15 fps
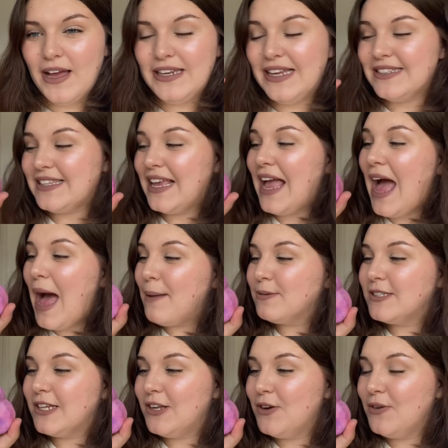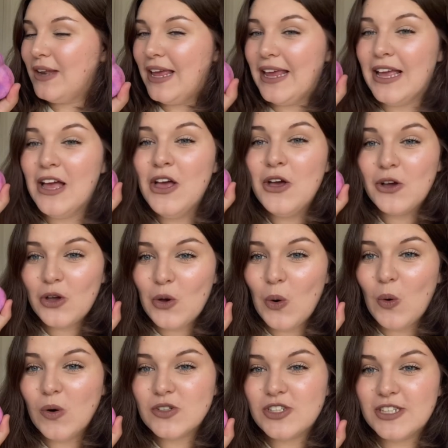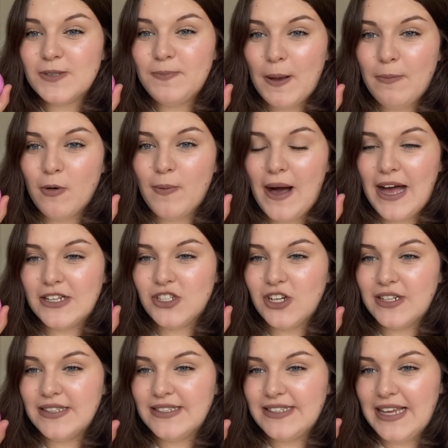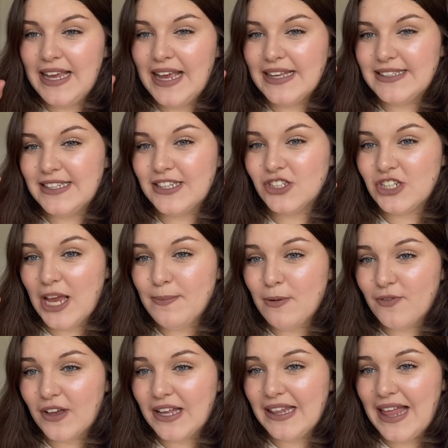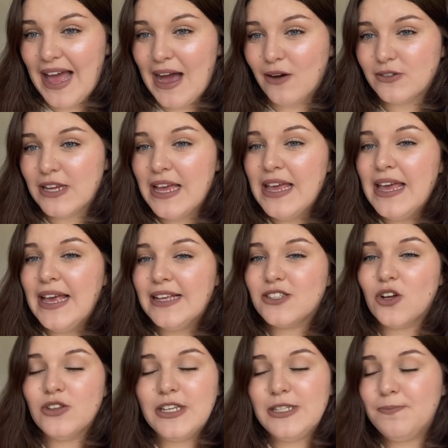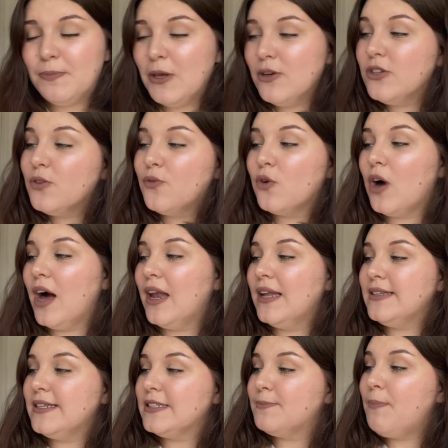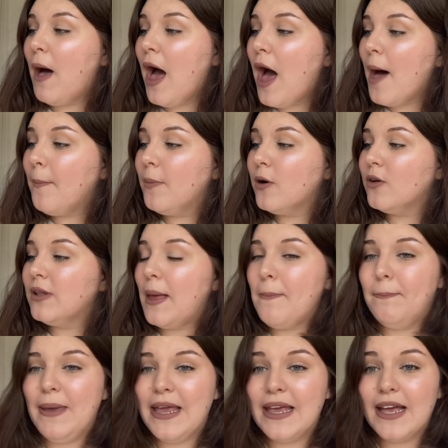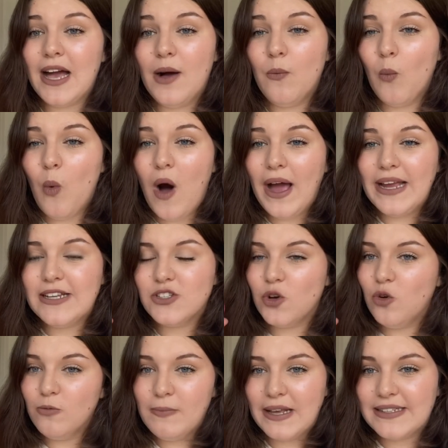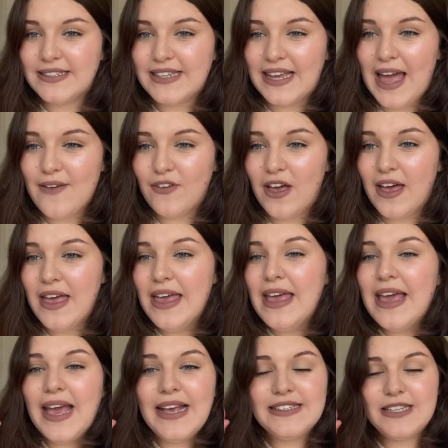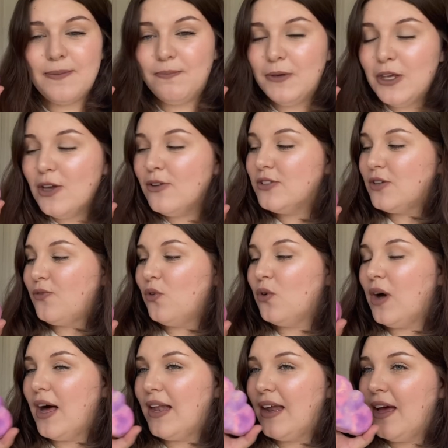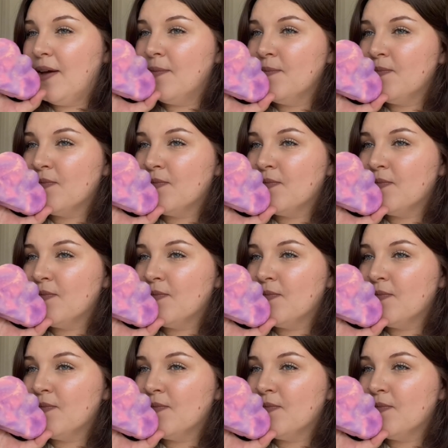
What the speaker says: And it is a absolutely gorgeous bubble bar. As you can see, it's in the shape of a cloud. It's got these beautiful colors. It's purple and pink and white all mixed together. It's a beautiful color.